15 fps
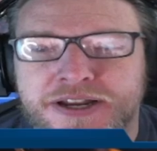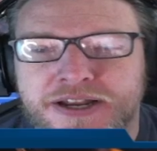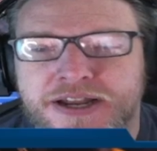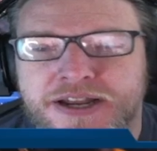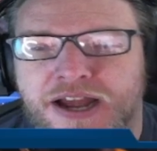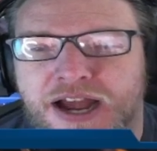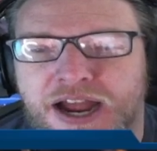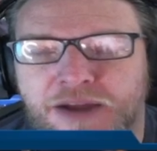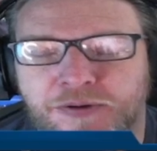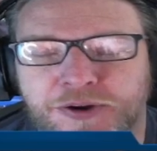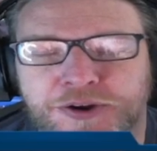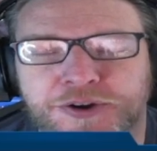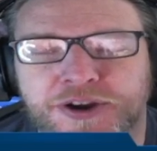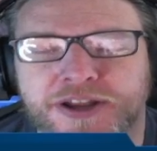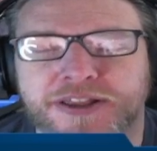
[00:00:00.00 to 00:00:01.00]
I would
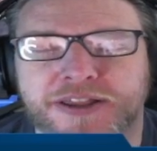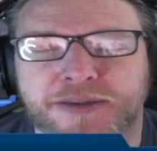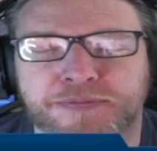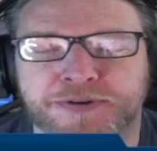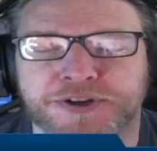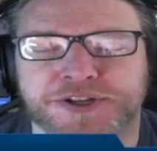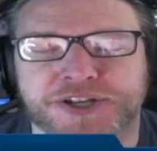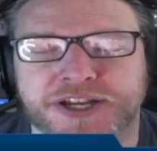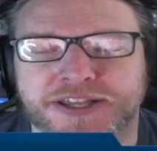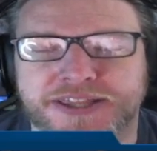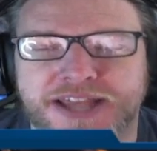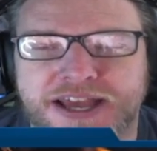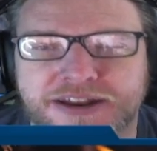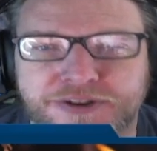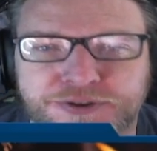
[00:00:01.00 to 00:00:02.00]
greatly appreciate
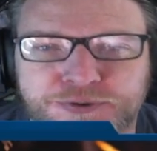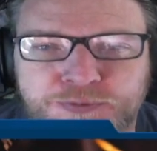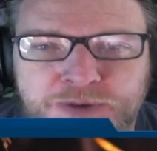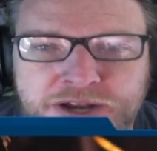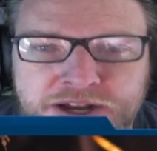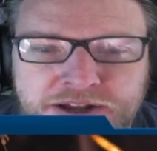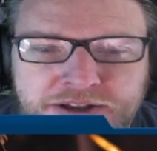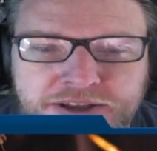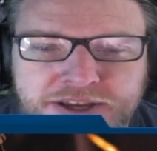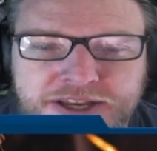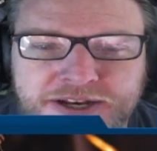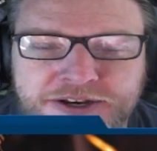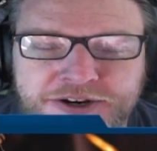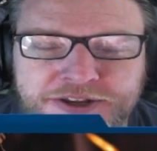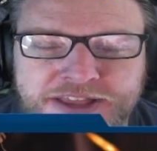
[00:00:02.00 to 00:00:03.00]
that as well. You can
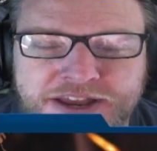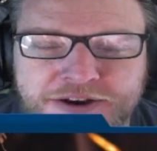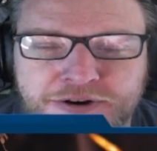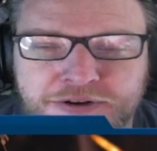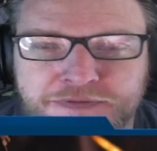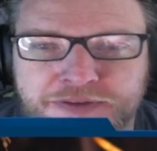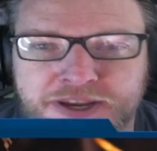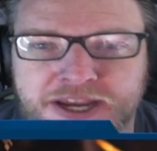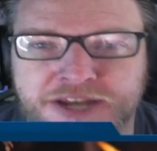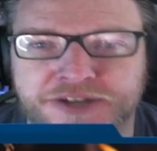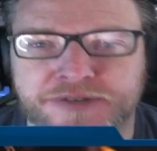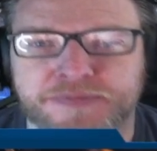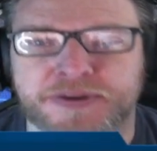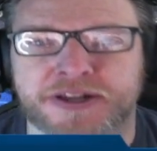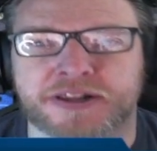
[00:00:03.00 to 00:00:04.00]
turn that notification
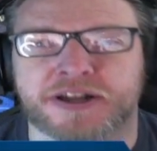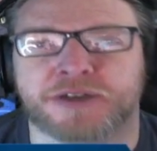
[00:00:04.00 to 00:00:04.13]
bell on.